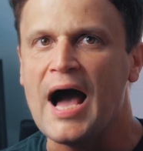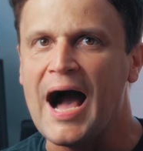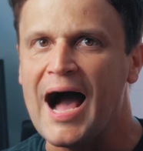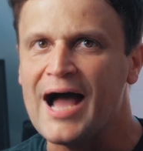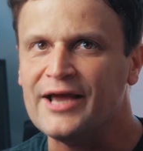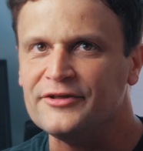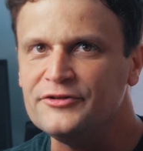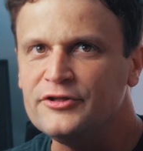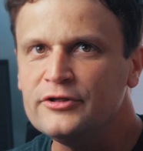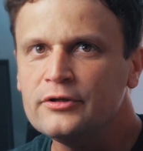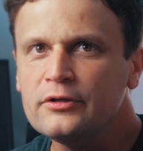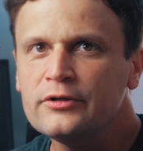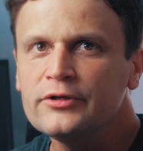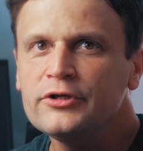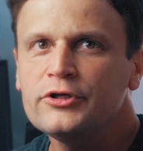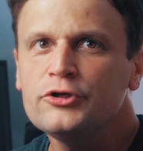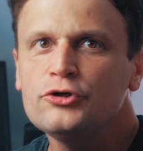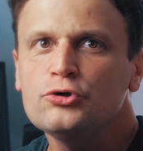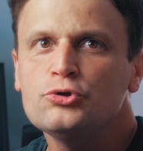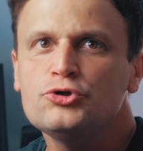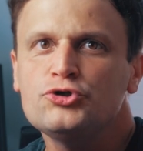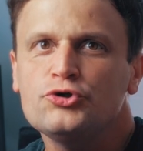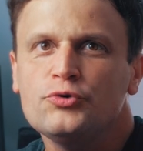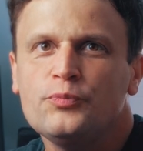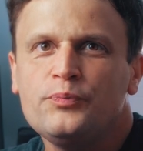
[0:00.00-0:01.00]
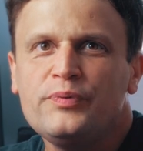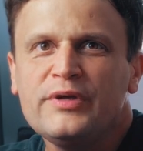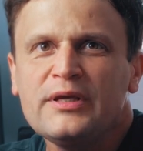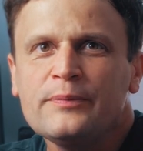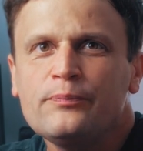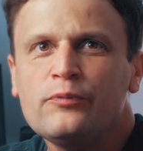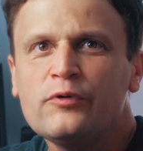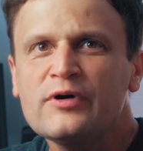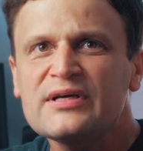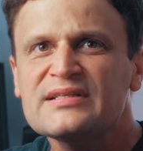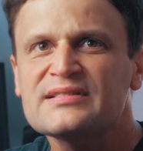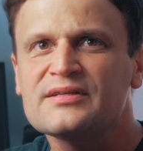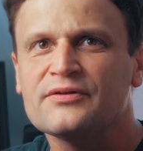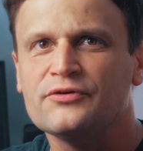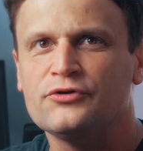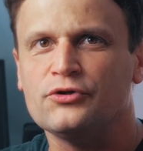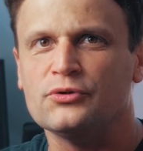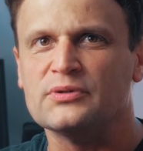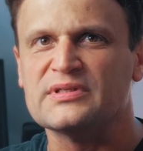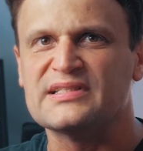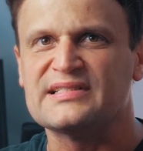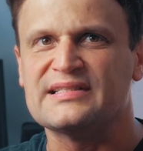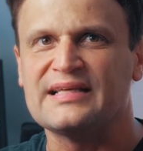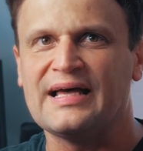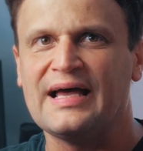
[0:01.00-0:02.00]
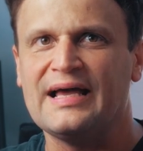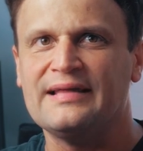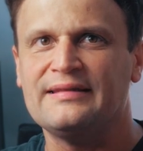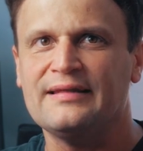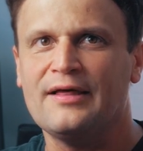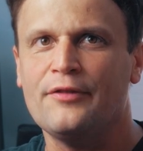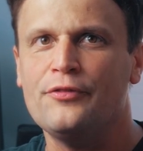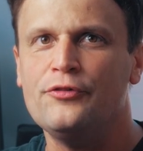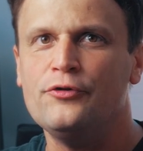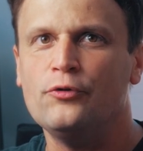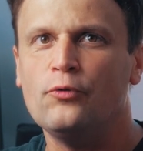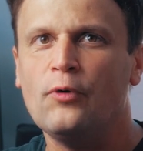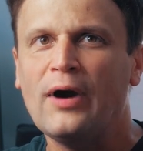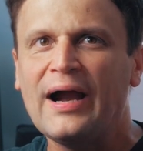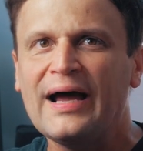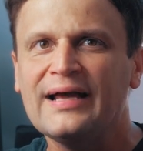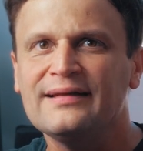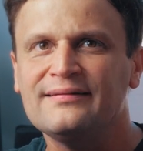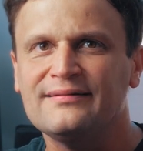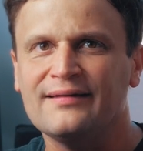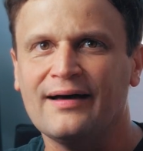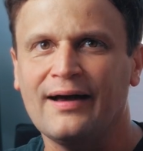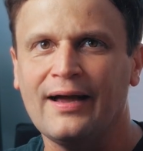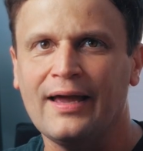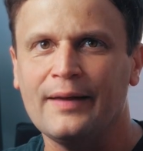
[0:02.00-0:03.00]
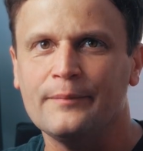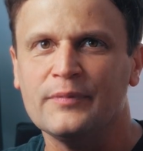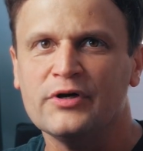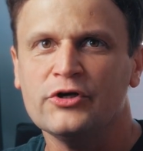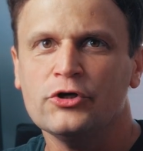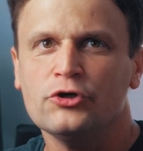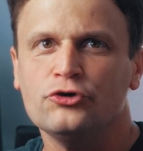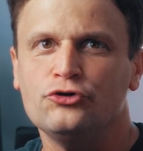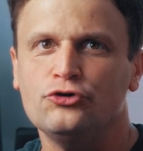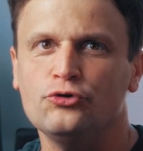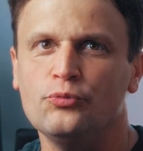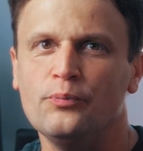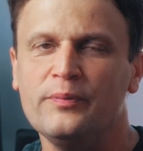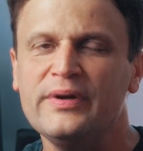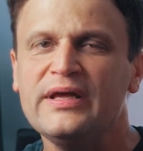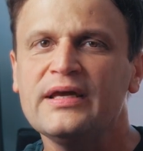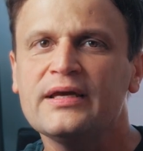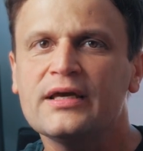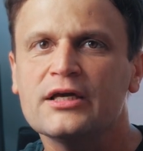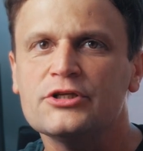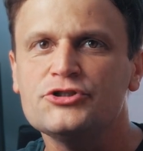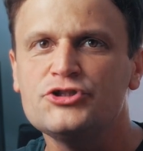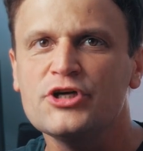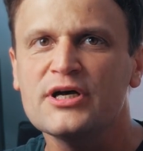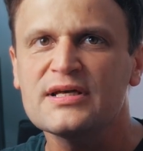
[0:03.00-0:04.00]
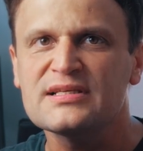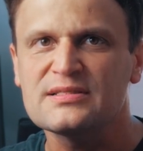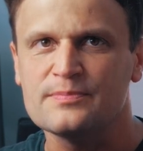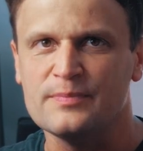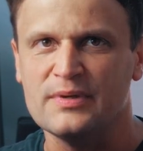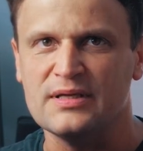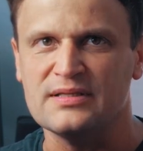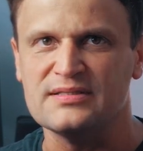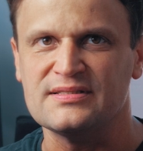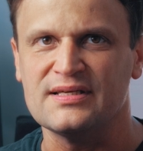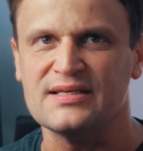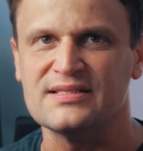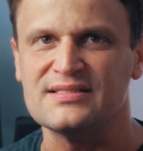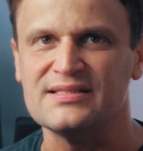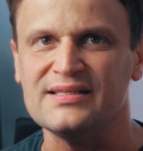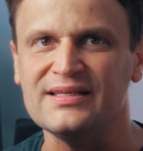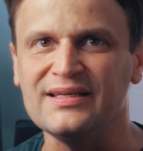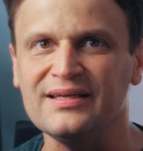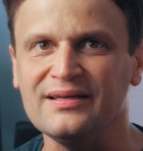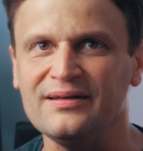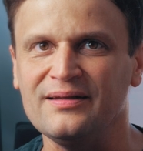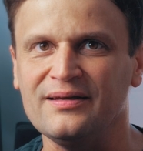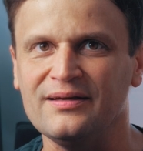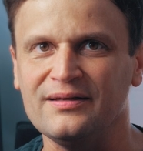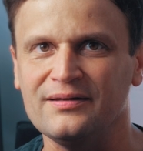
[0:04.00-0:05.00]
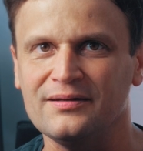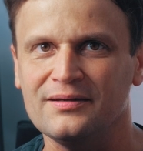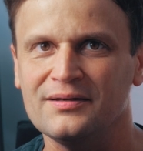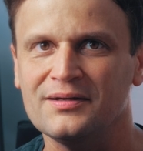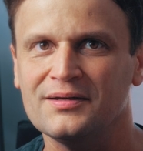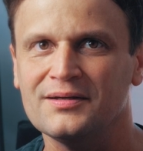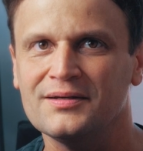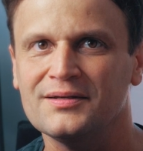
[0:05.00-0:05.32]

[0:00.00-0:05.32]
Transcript: Ideally, you should be present on site at the right time to make adjustments as needed.